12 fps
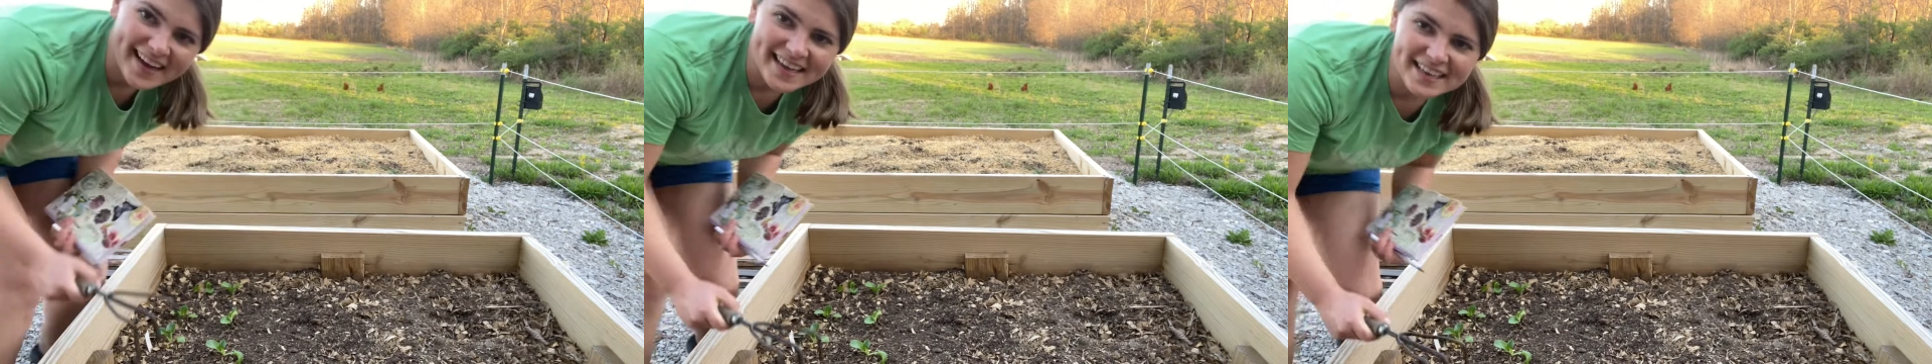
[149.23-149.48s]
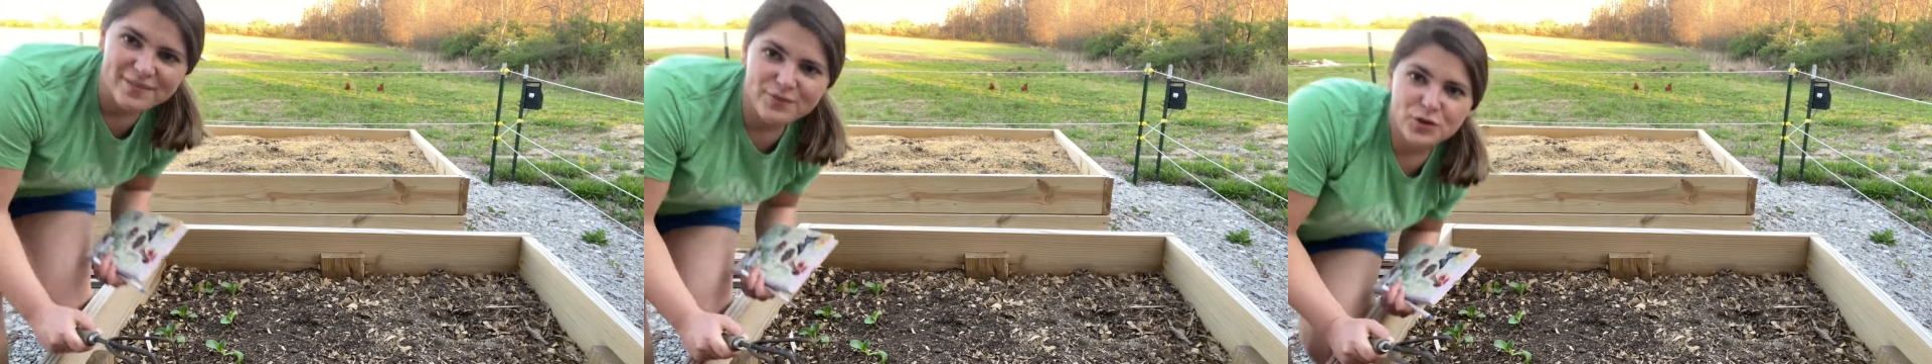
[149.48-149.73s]

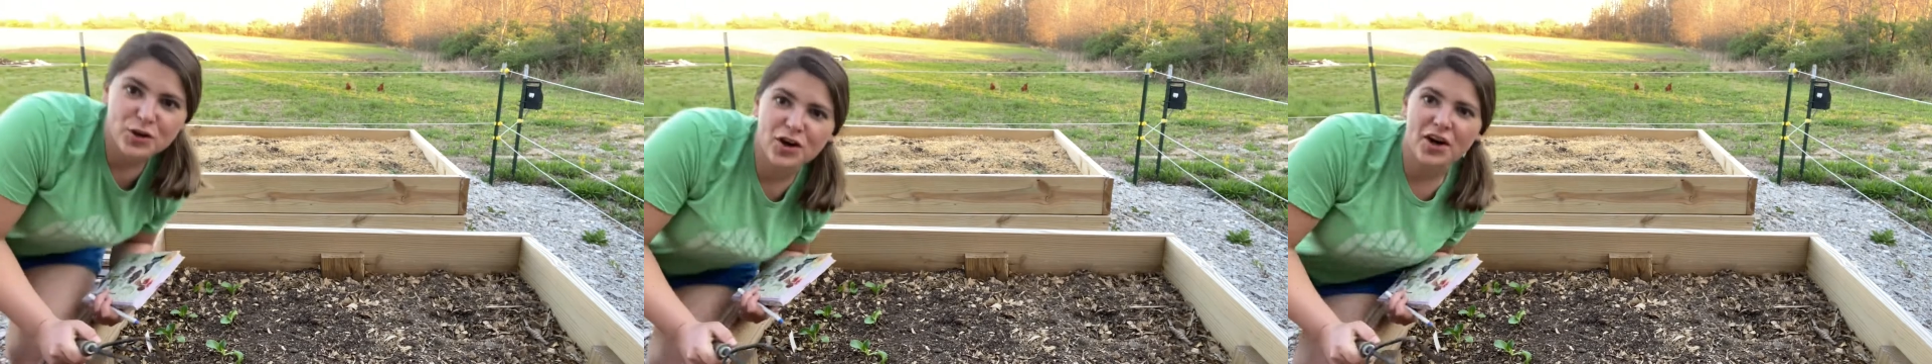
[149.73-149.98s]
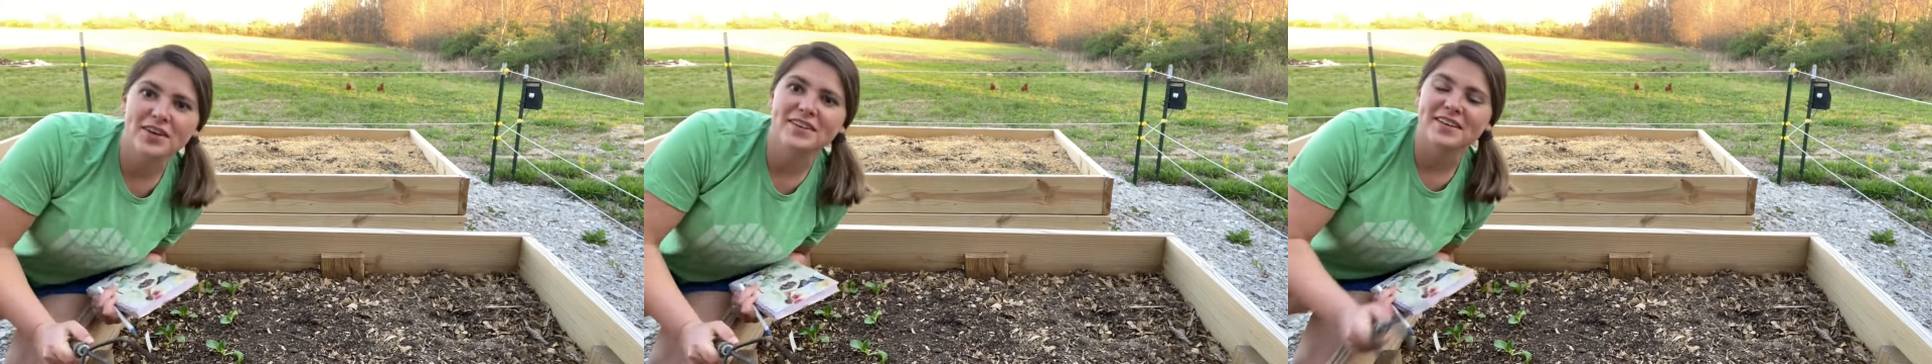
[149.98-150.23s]
If you're a
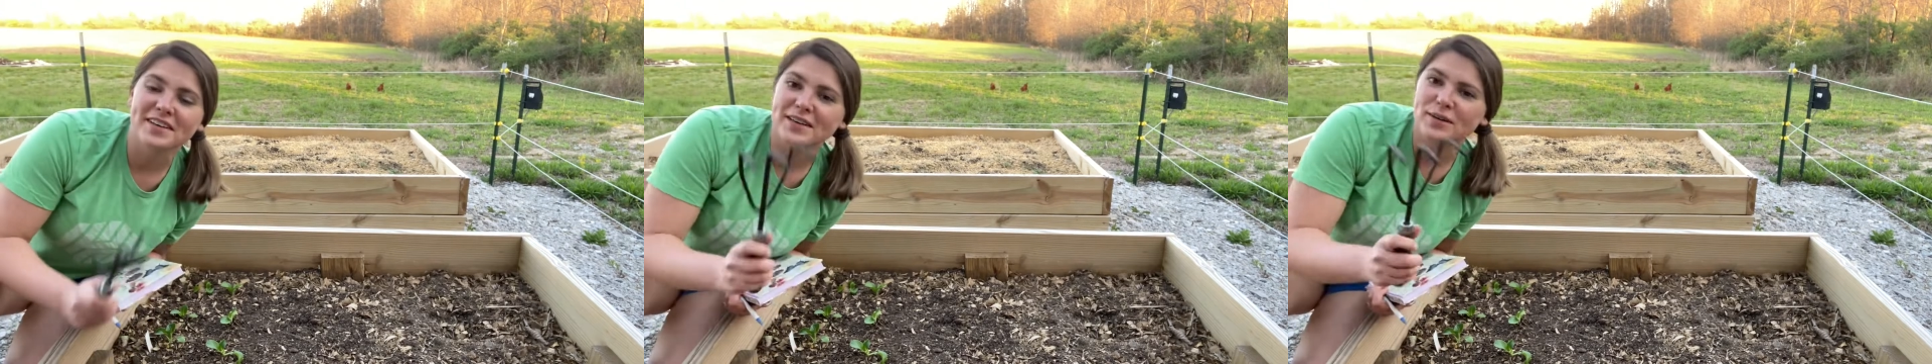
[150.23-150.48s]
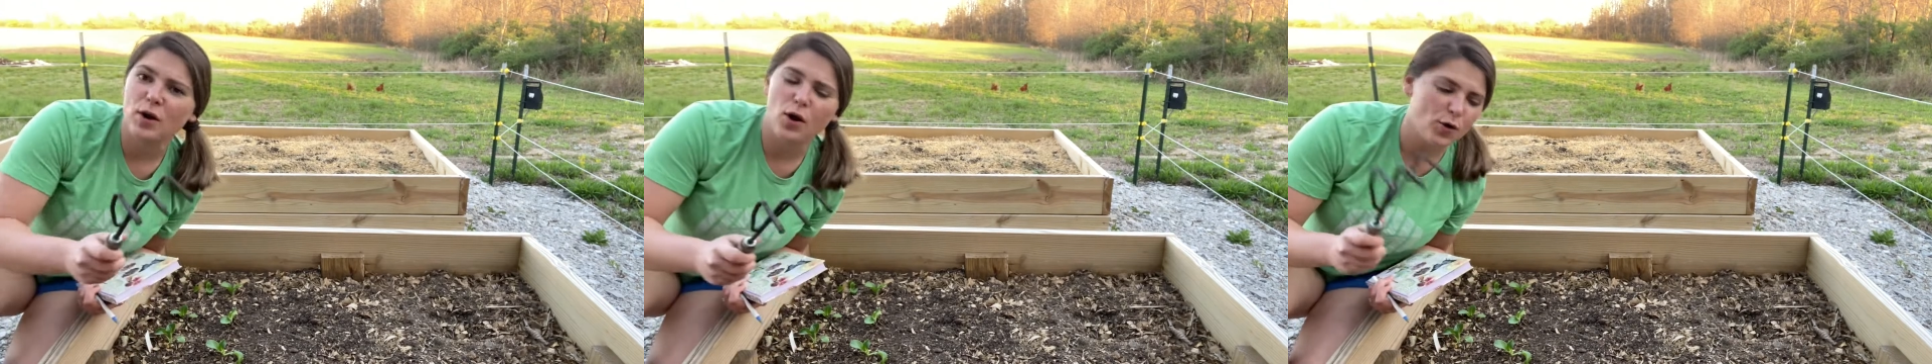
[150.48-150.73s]
gardener, you
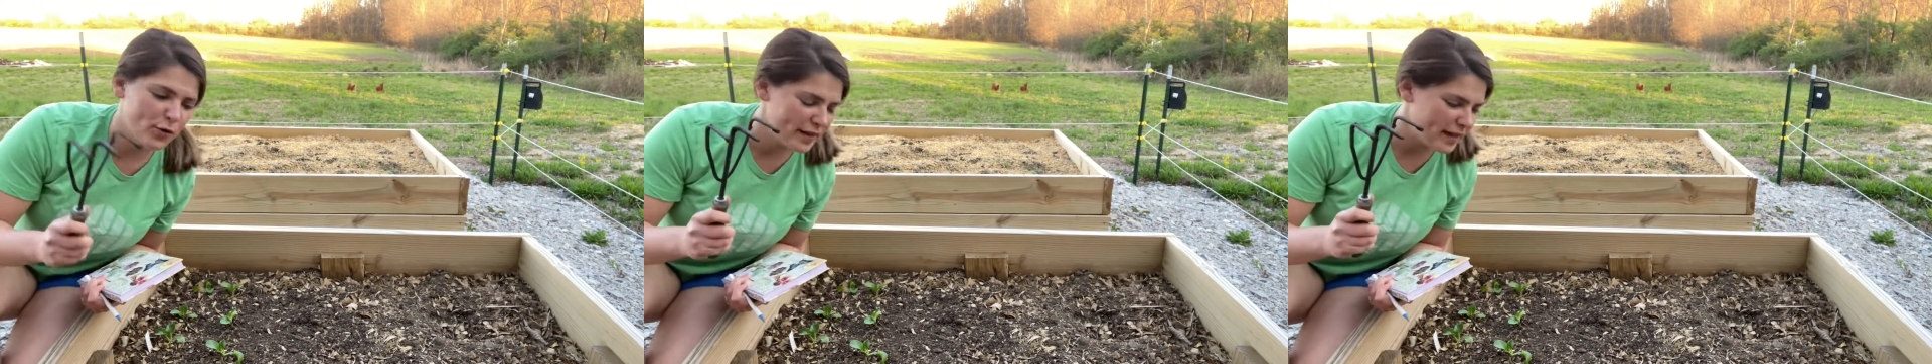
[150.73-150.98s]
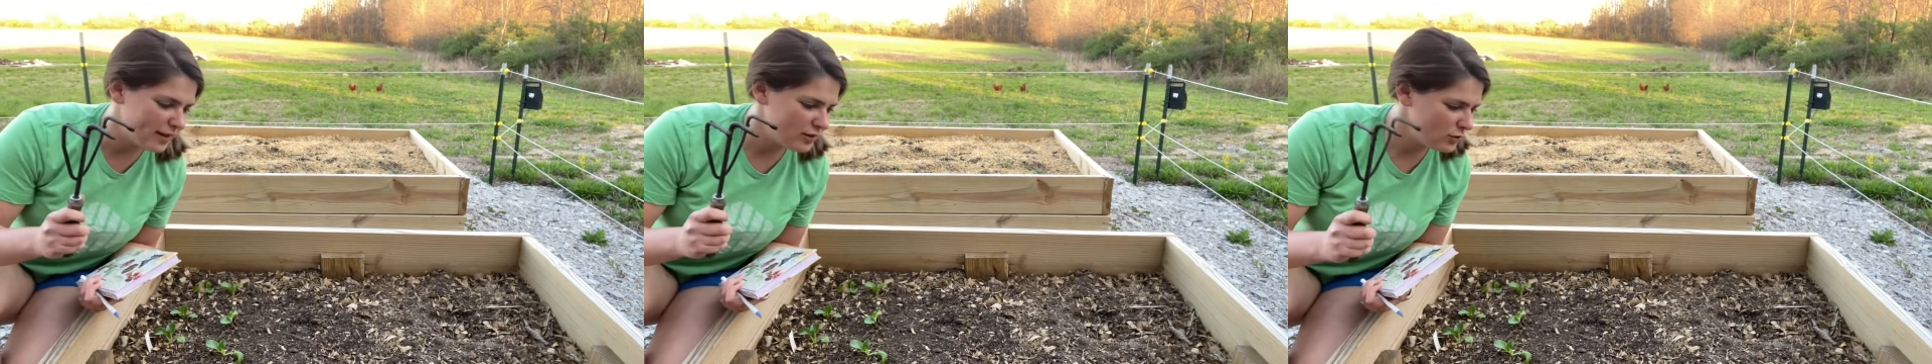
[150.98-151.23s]
know
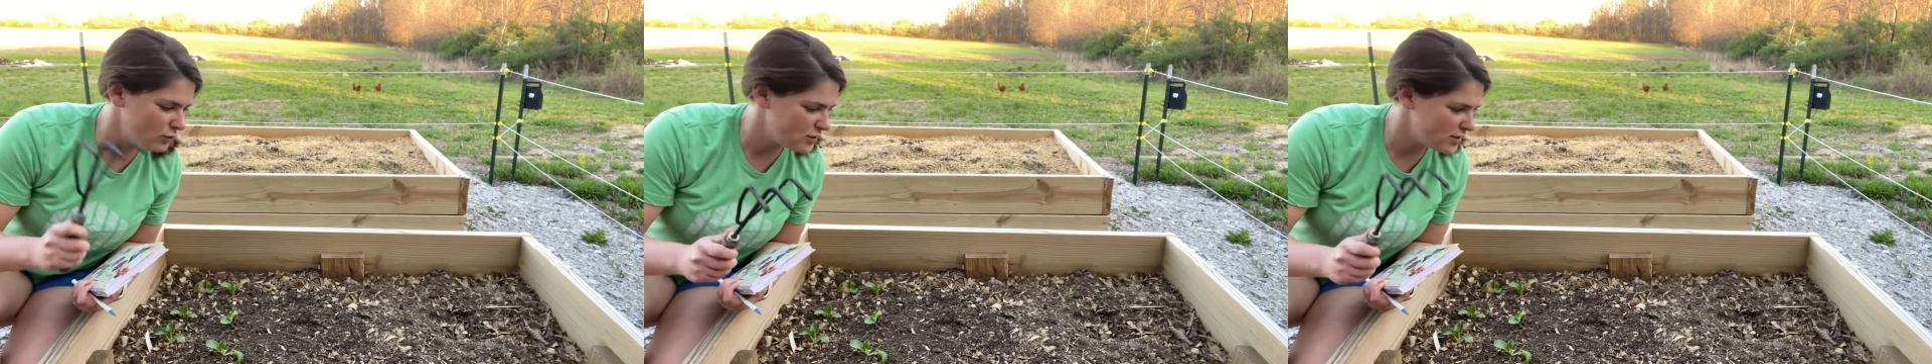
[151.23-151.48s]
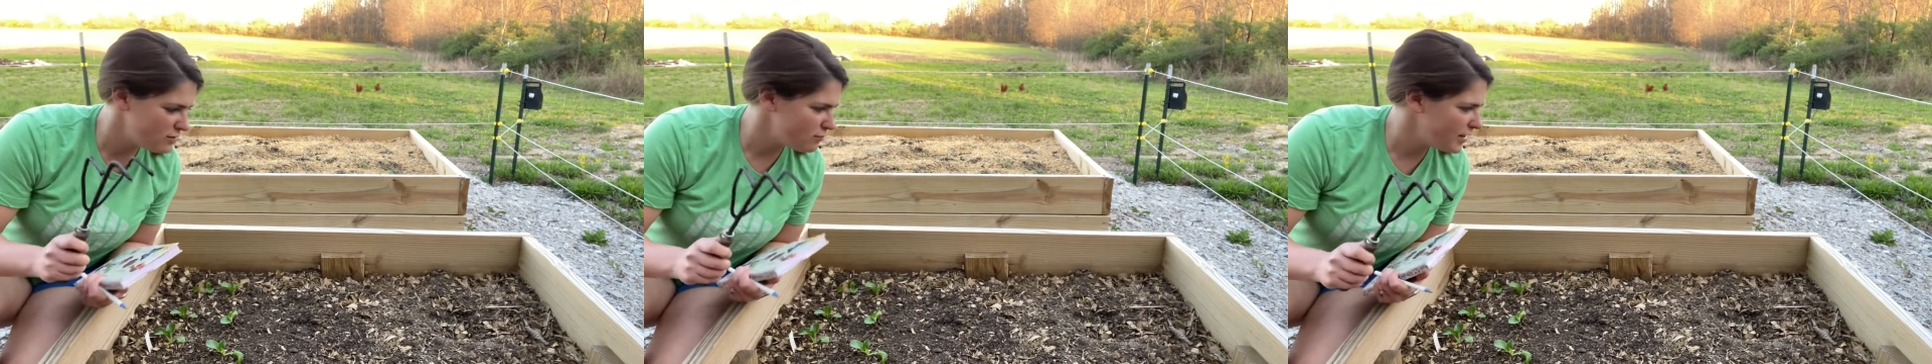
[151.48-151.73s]
that you
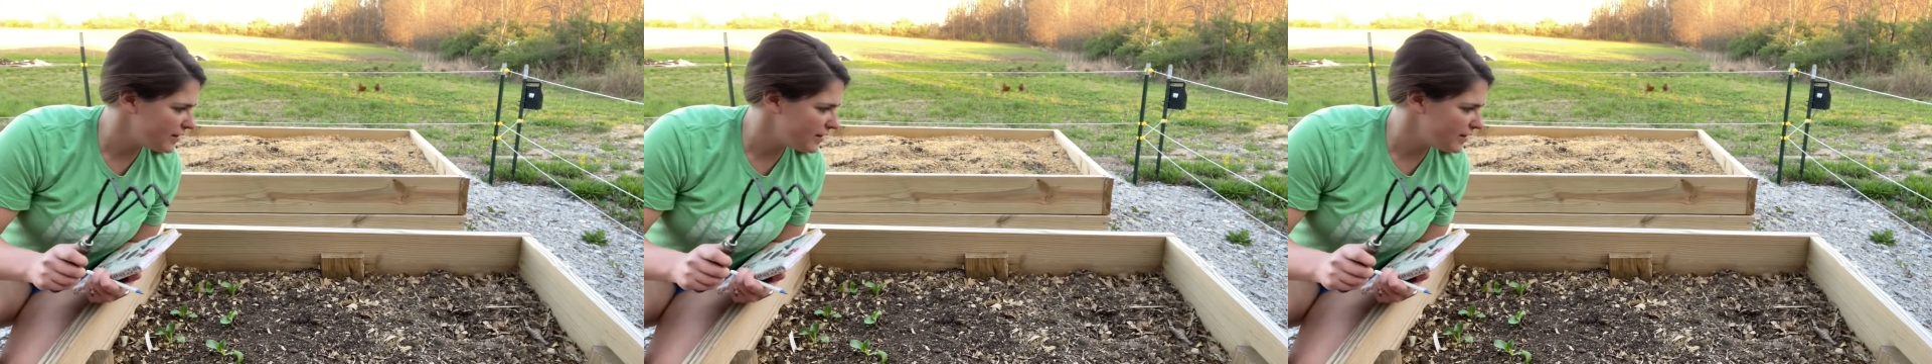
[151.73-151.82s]
see one